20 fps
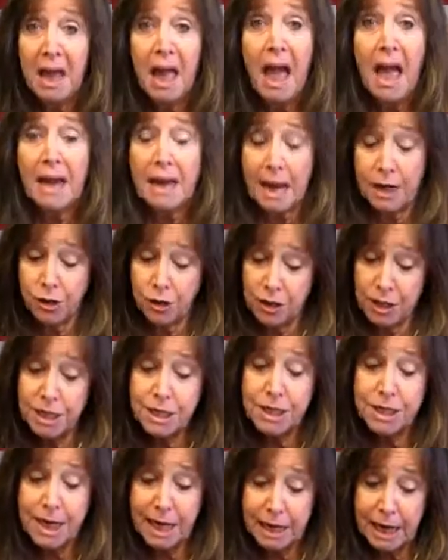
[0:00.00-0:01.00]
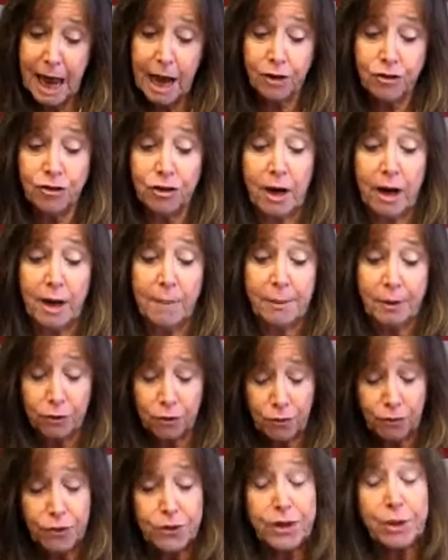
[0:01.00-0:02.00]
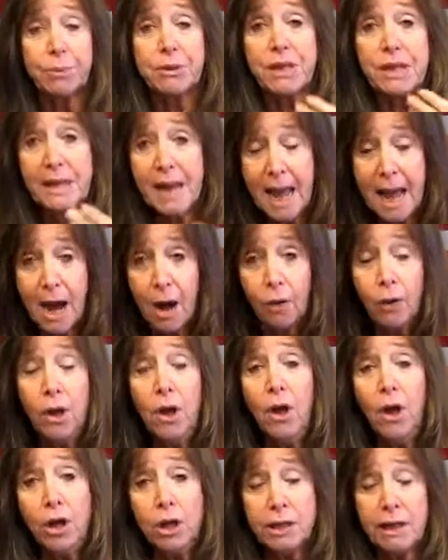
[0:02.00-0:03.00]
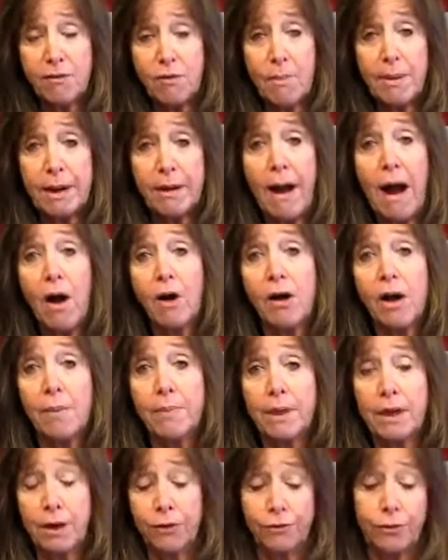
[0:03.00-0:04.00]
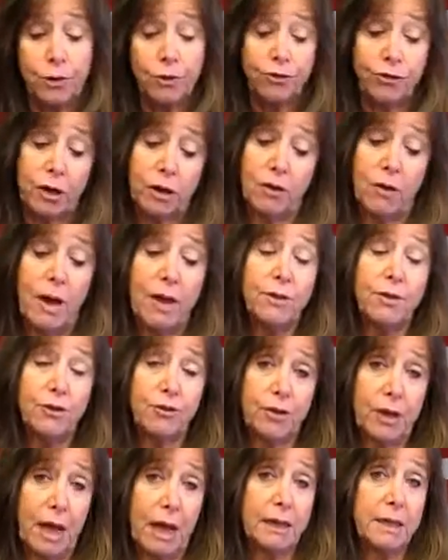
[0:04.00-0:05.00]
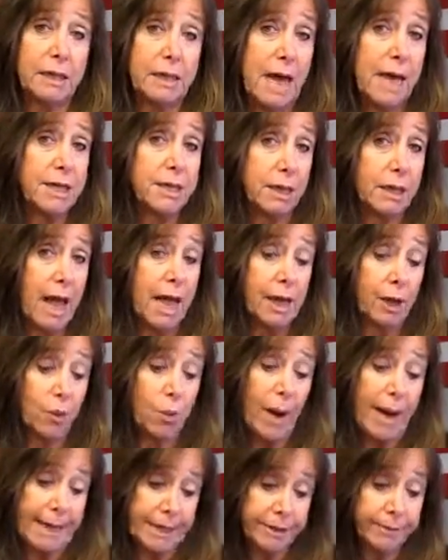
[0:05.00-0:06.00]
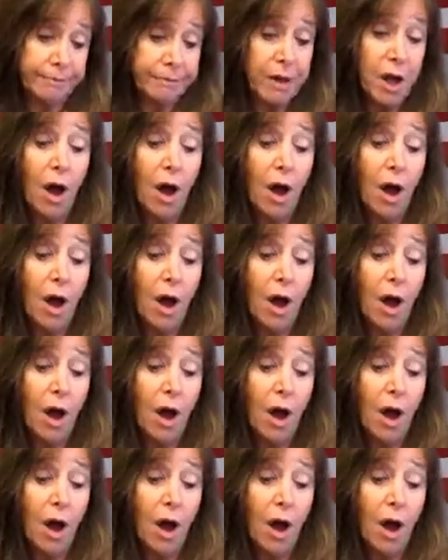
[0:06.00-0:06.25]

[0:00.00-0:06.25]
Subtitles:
And you need to take action on it, because if you deal with it now, you'll have a better outcome than if you stick your head in the sand and delay and wait.